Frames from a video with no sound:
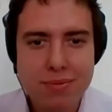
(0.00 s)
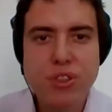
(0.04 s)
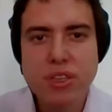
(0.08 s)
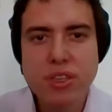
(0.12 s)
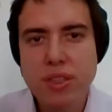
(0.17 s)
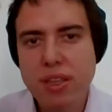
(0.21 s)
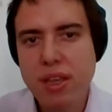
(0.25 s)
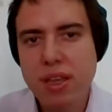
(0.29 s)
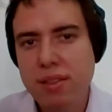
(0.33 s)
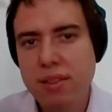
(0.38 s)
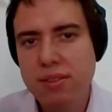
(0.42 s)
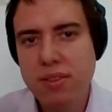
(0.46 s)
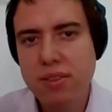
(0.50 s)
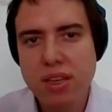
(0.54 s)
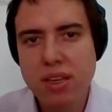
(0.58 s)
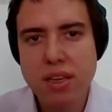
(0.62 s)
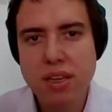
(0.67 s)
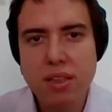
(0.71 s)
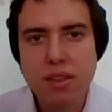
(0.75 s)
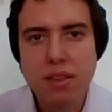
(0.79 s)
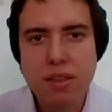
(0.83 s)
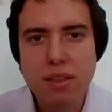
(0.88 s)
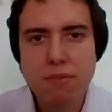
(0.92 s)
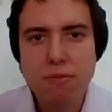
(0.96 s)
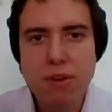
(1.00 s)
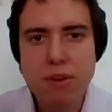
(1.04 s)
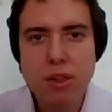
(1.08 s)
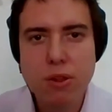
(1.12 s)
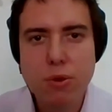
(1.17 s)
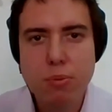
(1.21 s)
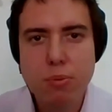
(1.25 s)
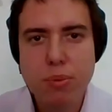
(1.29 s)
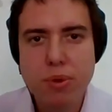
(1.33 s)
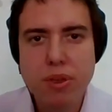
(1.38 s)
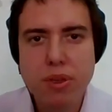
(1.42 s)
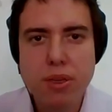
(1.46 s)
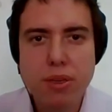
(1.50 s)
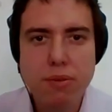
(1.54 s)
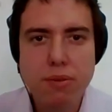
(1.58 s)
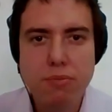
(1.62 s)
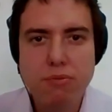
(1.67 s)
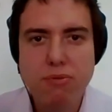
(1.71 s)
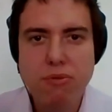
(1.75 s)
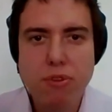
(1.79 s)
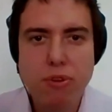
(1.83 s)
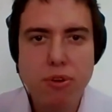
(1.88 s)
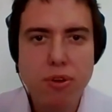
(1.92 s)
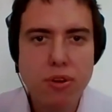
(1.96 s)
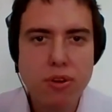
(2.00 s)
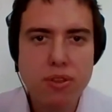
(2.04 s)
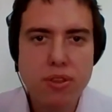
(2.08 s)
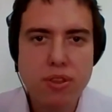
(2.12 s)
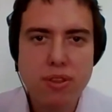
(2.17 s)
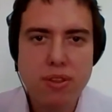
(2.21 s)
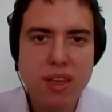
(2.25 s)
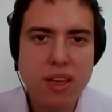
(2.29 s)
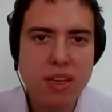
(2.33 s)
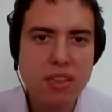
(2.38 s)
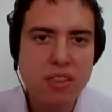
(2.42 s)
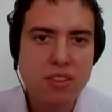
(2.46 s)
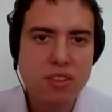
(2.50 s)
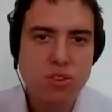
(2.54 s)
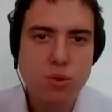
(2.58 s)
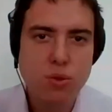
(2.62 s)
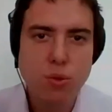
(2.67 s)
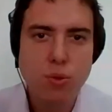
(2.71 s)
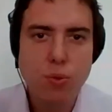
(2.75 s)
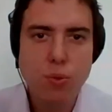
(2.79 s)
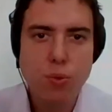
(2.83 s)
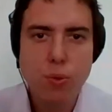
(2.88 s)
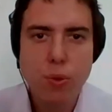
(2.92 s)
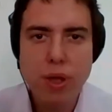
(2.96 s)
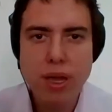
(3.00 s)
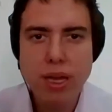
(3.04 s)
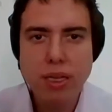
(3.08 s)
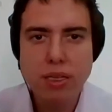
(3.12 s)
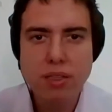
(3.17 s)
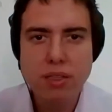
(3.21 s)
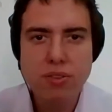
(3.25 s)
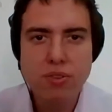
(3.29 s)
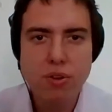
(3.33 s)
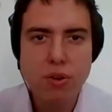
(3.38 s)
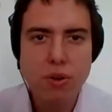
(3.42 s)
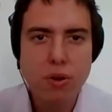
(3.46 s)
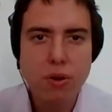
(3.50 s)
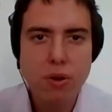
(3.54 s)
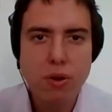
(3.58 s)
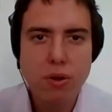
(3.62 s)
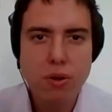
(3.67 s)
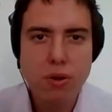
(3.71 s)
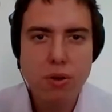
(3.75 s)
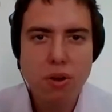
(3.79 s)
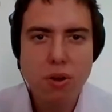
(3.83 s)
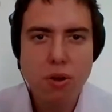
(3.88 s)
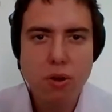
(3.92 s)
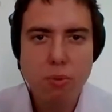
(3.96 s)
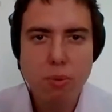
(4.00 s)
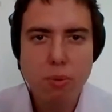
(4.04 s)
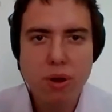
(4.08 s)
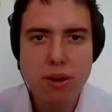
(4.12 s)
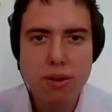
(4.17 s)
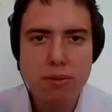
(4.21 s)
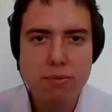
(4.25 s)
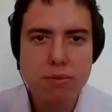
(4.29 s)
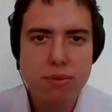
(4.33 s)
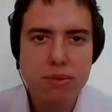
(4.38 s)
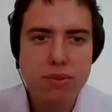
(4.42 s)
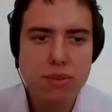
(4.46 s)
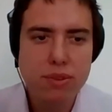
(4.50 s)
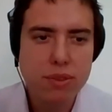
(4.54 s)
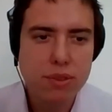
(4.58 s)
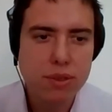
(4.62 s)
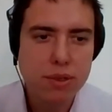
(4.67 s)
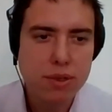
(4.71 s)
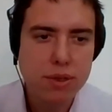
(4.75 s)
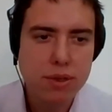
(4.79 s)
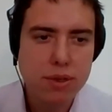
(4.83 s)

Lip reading: see that developing for the next 2 weeks or months?